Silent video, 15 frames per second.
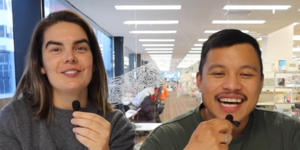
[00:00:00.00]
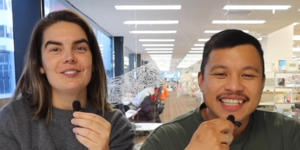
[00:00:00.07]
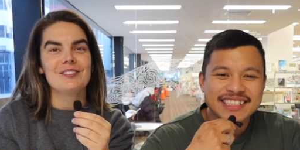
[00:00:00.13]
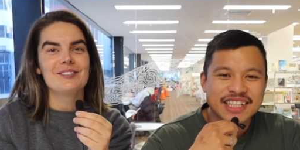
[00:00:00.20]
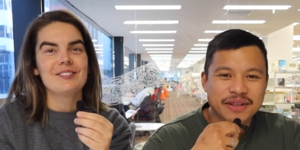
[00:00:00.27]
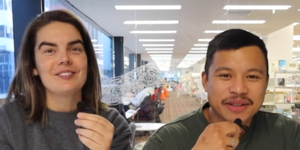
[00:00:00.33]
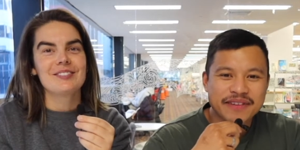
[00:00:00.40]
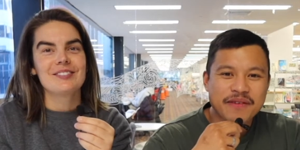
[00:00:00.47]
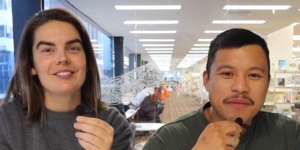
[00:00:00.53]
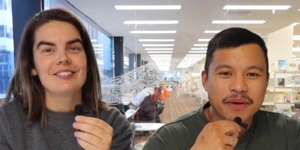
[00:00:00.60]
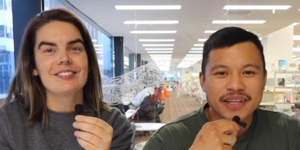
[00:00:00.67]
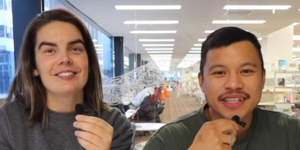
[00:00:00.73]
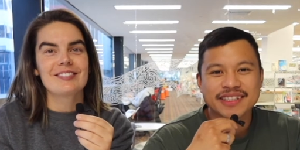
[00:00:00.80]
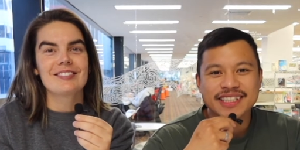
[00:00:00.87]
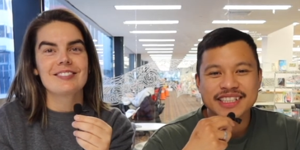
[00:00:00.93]
Speaker 1: How's it going,
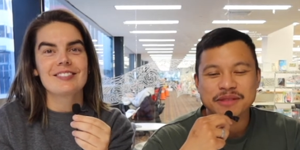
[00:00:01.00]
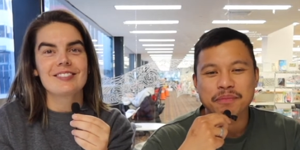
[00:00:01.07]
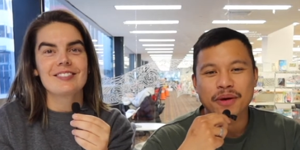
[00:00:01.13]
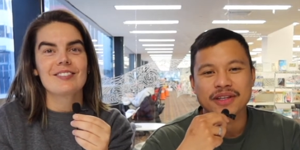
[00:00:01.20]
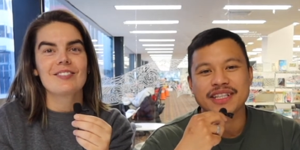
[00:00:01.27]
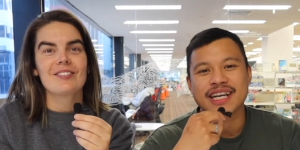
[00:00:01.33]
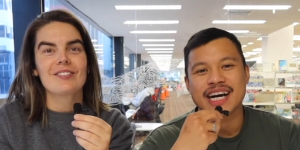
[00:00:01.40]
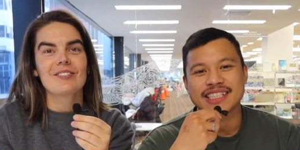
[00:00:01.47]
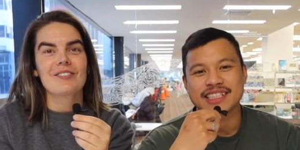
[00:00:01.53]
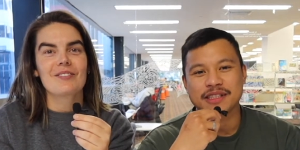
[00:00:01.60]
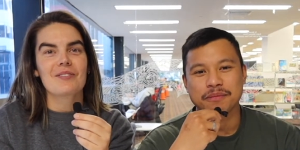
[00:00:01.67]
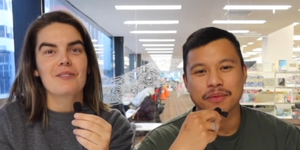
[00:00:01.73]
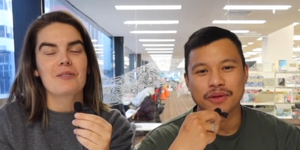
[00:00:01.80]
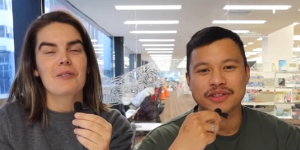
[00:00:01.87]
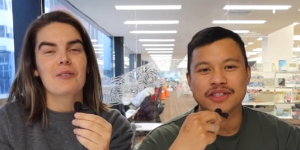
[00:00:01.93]
everybody? This podcast
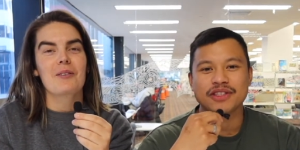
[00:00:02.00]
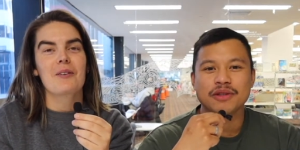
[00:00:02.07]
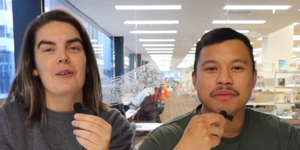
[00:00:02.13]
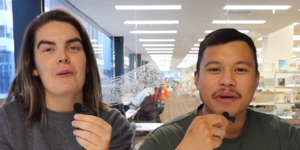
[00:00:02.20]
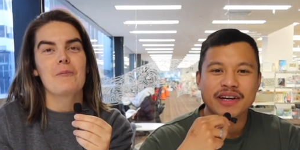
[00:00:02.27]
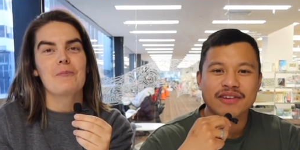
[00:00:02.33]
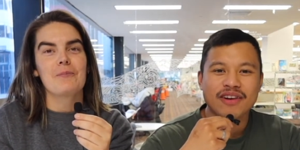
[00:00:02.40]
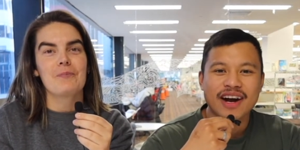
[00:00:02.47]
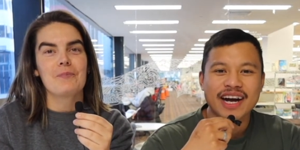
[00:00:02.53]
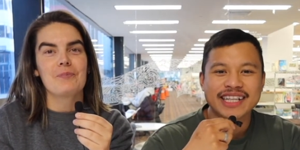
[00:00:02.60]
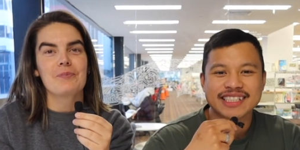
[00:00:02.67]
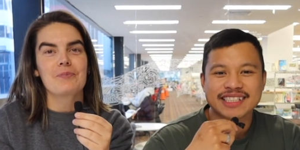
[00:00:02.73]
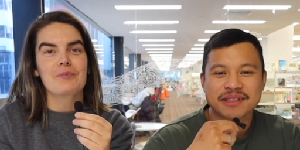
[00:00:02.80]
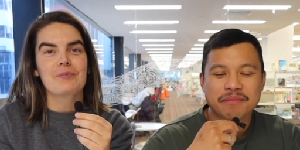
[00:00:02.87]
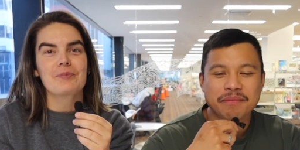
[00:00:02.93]
is brought to you by
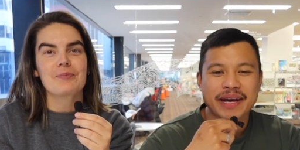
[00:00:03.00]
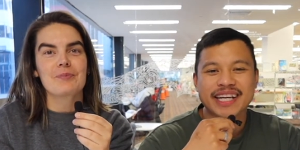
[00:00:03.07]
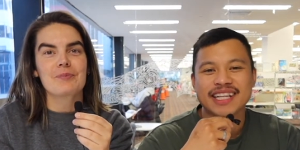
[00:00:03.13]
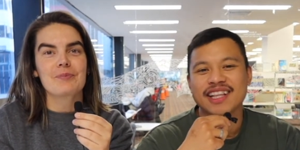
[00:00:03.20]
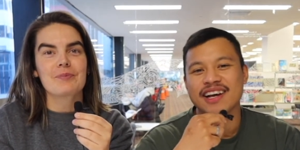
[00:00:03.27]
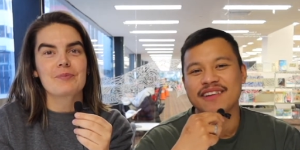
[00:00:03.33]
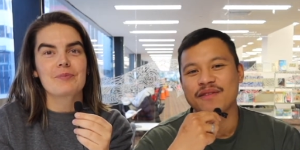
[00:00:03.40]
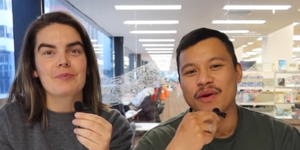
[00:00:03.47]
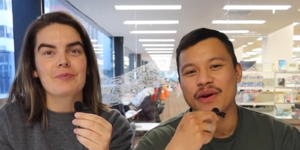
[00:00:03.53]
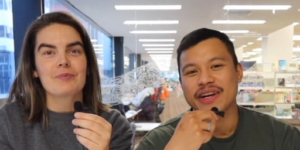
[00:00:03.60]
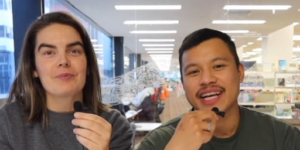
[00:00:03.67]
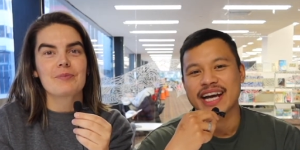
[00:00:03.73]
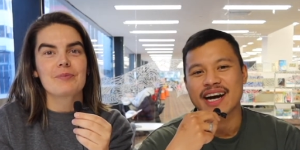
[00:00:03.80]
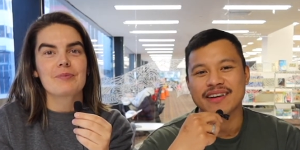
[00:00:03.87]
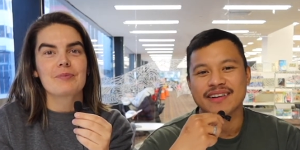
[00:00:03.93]
Rise Make Life
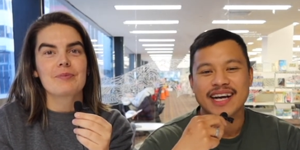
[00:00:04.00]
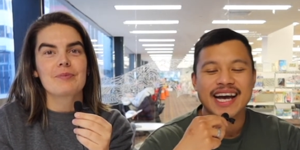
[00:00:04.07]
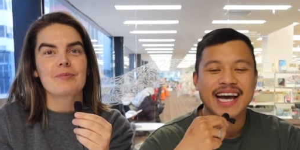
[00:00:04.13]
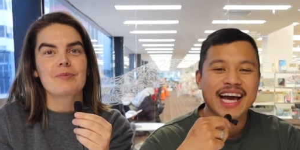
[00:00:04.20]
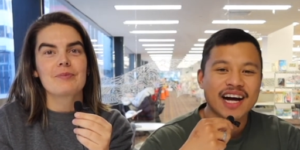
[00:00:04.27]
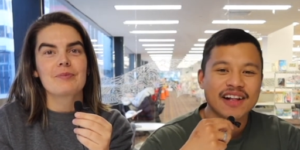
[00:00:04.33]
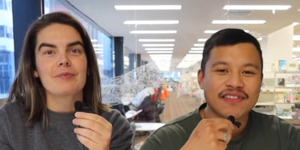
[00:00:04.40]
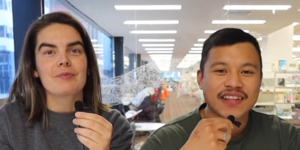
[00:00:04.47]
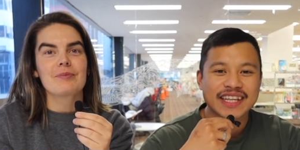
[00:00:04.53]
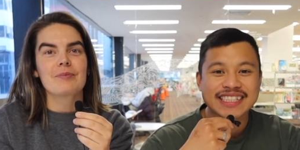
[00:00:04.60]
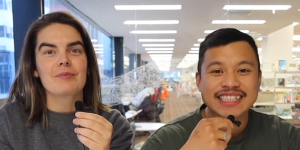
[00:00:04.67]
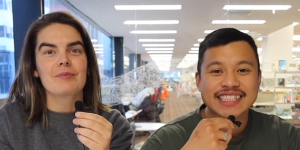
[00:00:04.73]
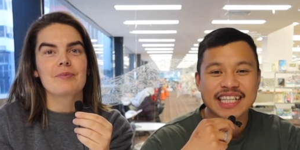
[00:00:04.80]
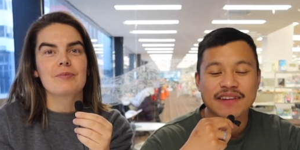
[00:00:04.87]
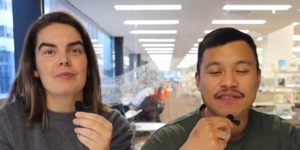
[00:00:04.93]
Workout, a health and
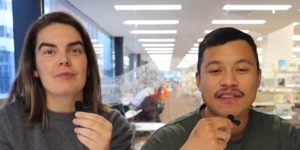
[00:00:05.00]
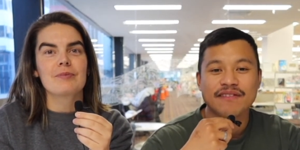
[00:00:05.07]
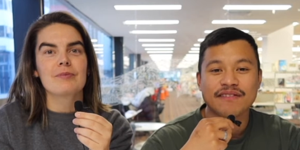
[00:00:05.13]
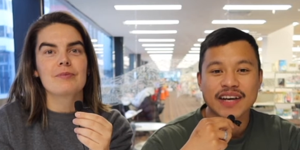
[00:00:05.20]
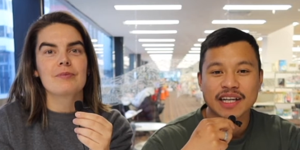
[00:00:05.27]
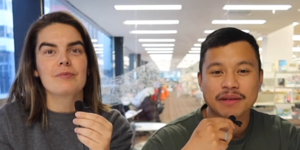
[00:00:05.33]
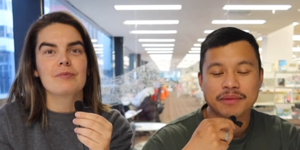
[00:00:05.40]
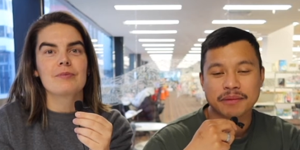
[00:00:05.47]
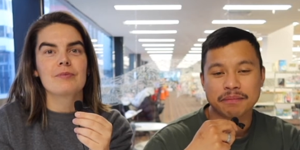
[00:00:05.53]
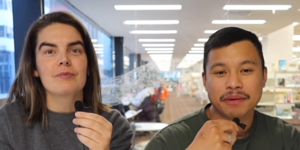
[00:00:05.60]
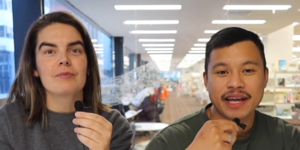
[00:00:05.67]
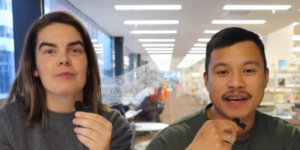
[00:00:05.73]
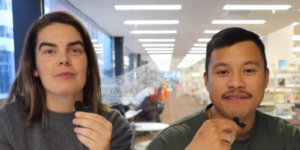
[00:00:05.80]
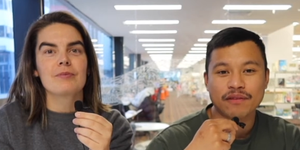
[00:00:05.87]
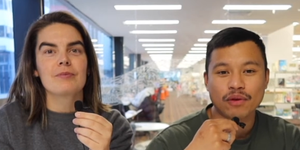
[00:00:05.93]
self development
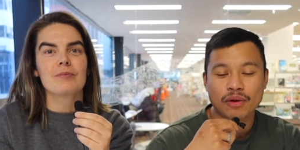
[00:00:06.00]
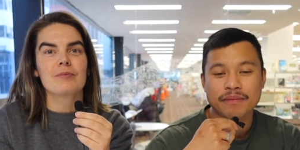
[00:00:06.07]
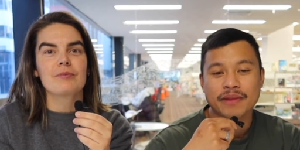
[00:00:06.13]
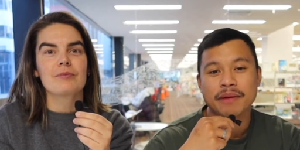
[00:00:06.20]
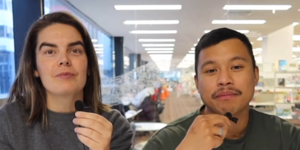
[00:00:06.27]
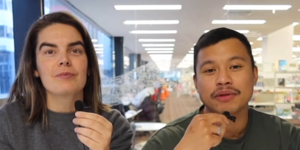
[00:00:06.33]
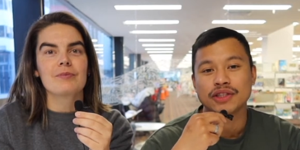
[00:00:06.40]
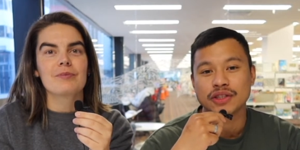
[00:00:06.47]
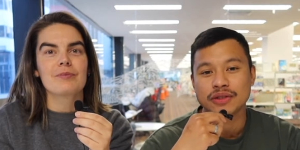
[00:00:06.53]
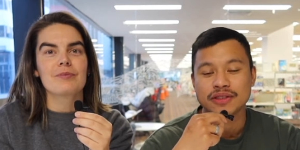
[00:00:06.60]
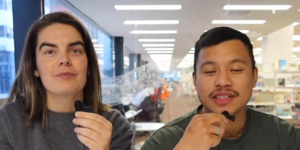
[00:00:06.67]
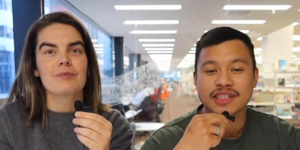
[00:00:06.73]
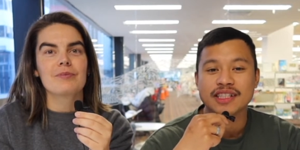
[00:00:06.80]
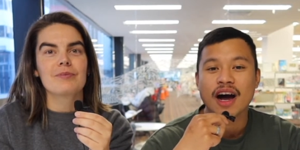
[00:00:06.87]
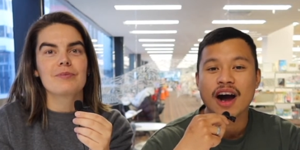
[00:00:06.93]
platform that
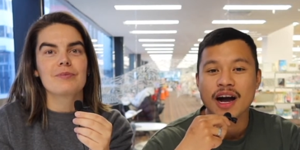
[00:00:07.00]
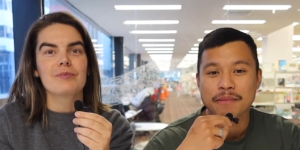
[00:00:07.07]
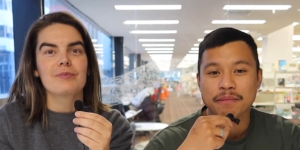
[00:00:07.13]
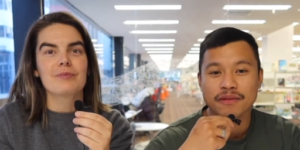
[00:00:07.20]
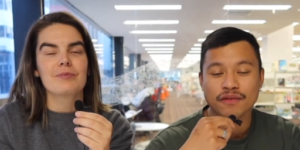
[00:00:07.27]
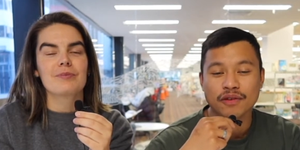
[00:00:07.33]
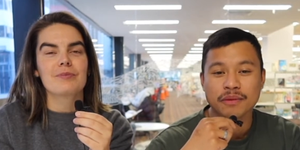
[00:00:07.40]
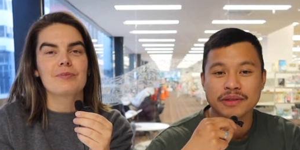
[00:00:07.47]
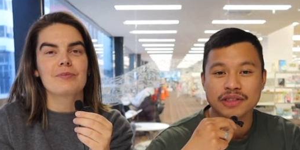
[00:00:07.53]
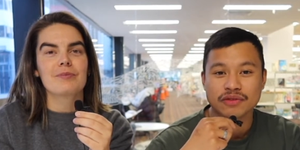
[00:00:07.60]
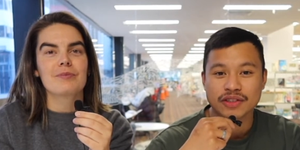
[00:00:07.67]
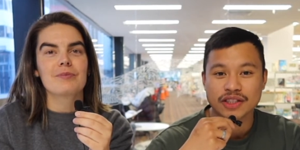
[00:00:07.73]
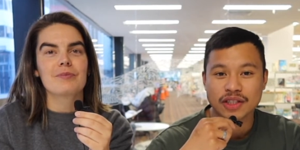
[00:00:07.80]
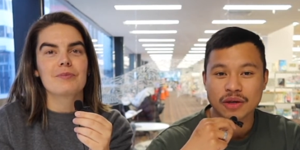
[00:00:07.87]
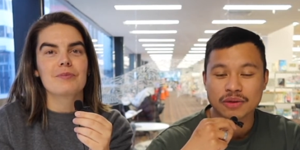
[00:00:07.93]
produces high performance
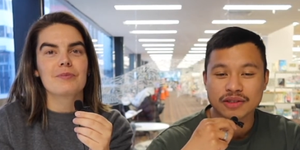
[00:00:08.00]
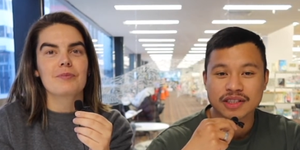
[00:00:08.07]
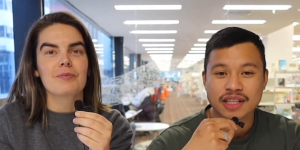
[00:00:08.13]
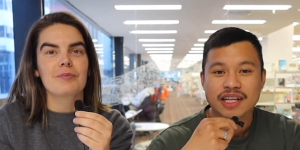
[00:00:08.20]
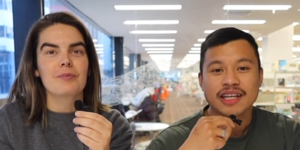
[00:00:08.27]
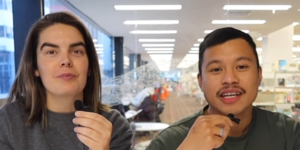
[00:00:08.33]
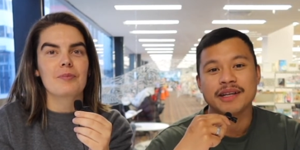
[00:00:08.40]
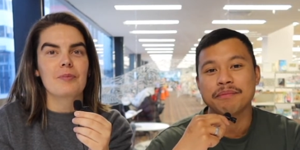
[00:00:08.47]
results in